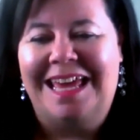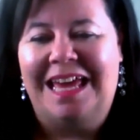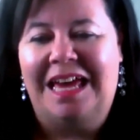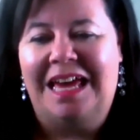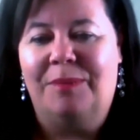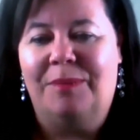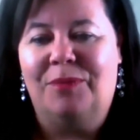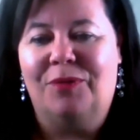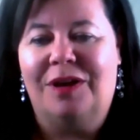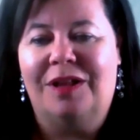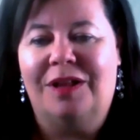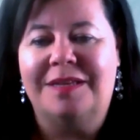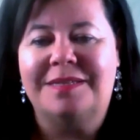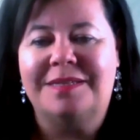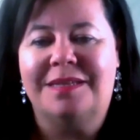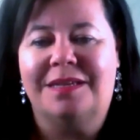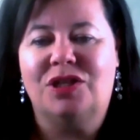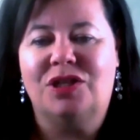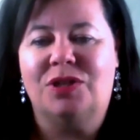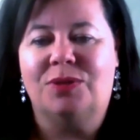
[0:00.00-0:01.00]
and Morella
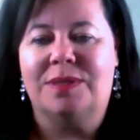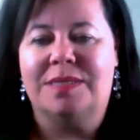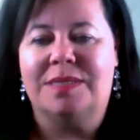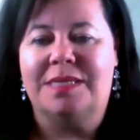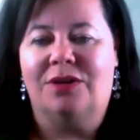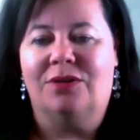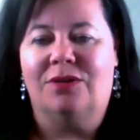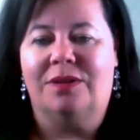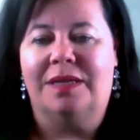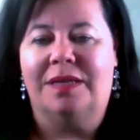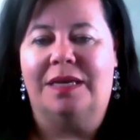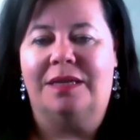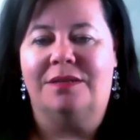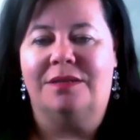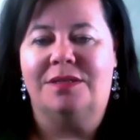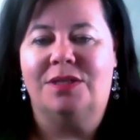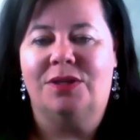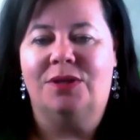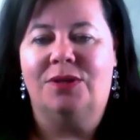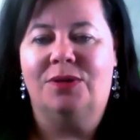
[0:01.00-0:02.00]
says she was here late
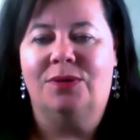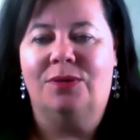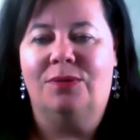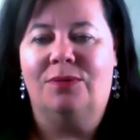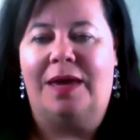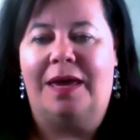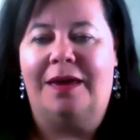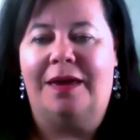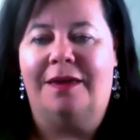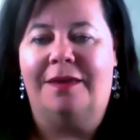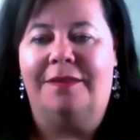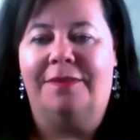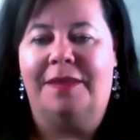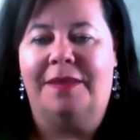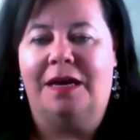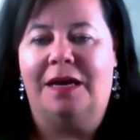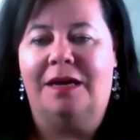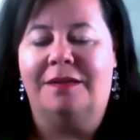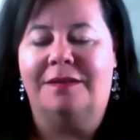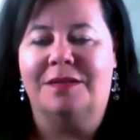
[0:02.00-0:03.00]
too, and
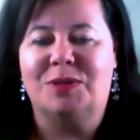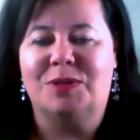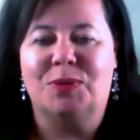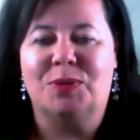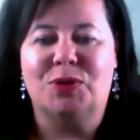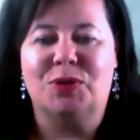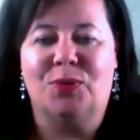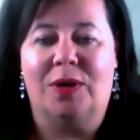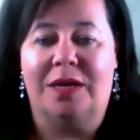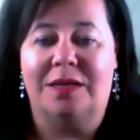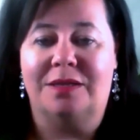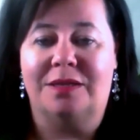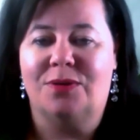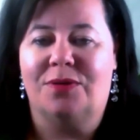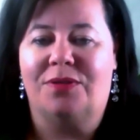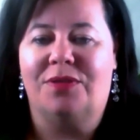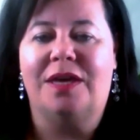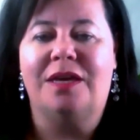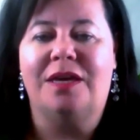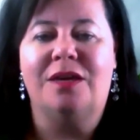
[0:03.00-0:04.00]
that this was great. So
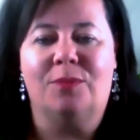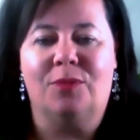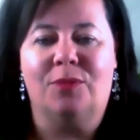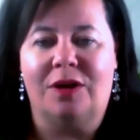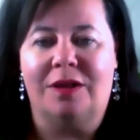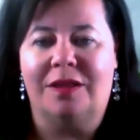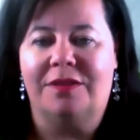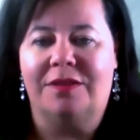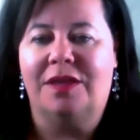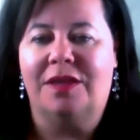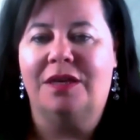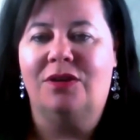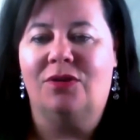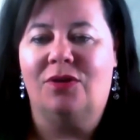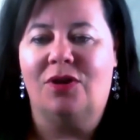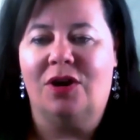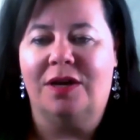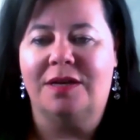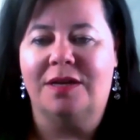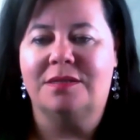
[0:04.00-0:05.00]
thank you, Morella. Thank you,
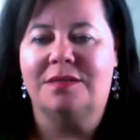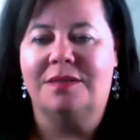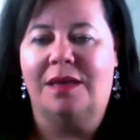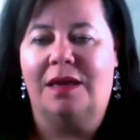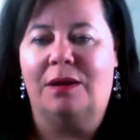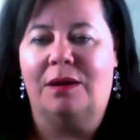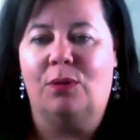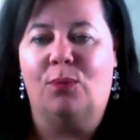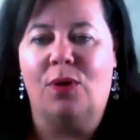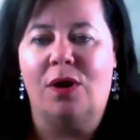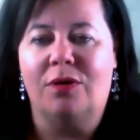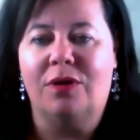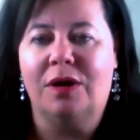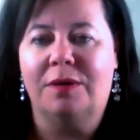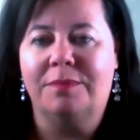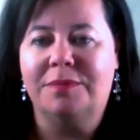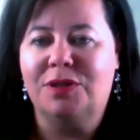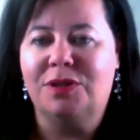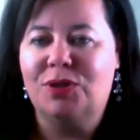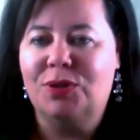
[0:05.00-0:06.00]
guys, and
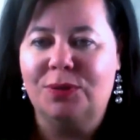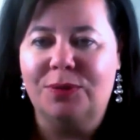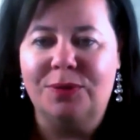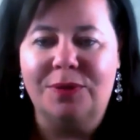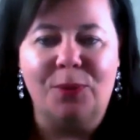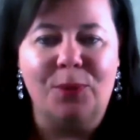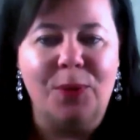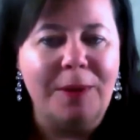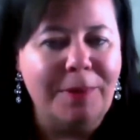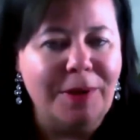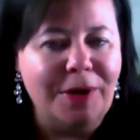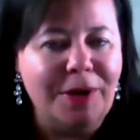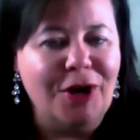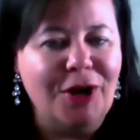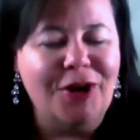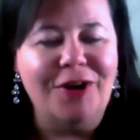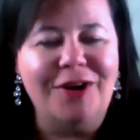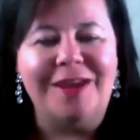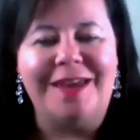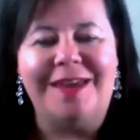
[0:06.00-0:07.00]
welcome to the
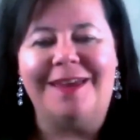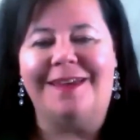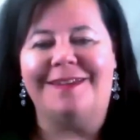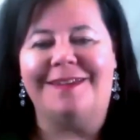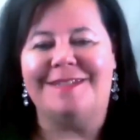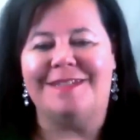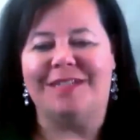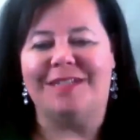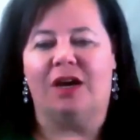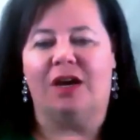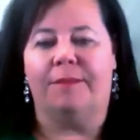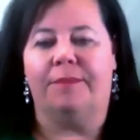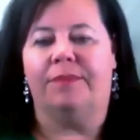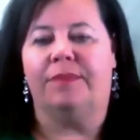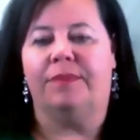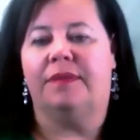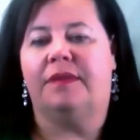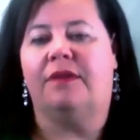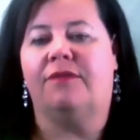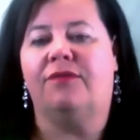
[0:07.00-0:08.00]
webinar. And
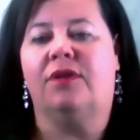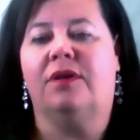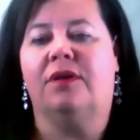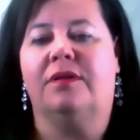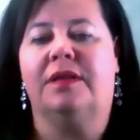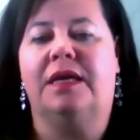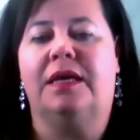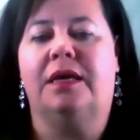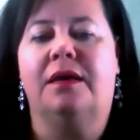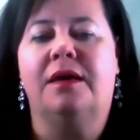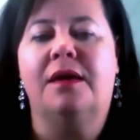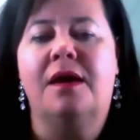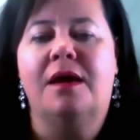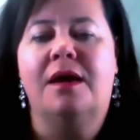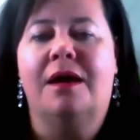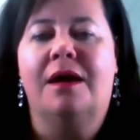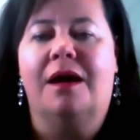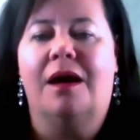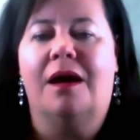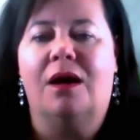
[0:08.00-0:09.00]
definitely
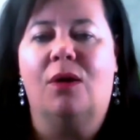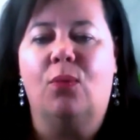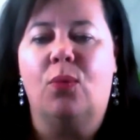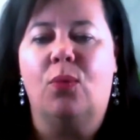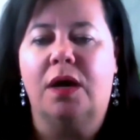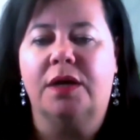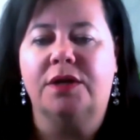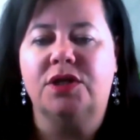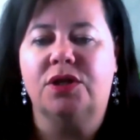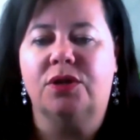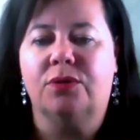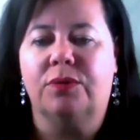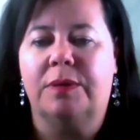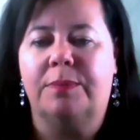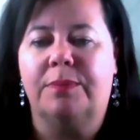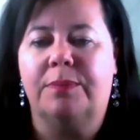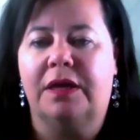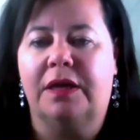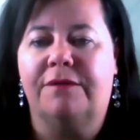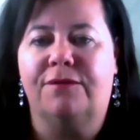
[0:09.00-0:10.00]
watch the
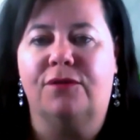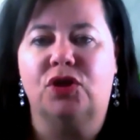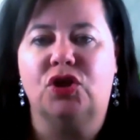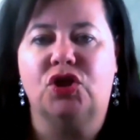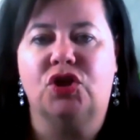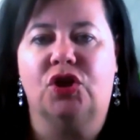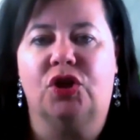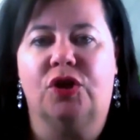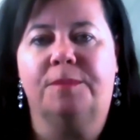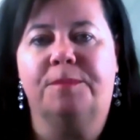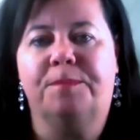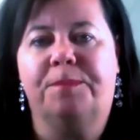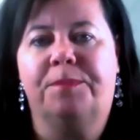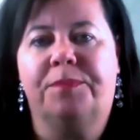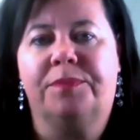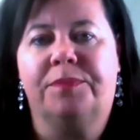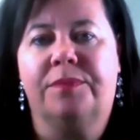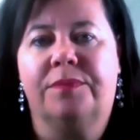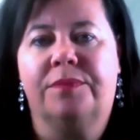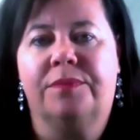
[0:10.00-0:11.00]
replay for sure.
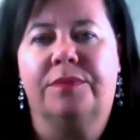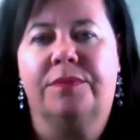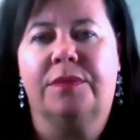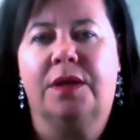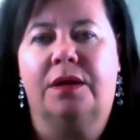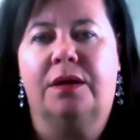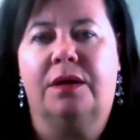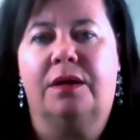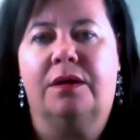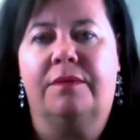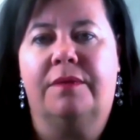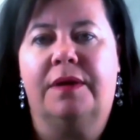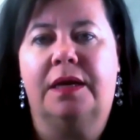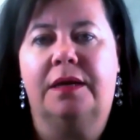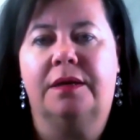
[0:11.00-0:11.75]
All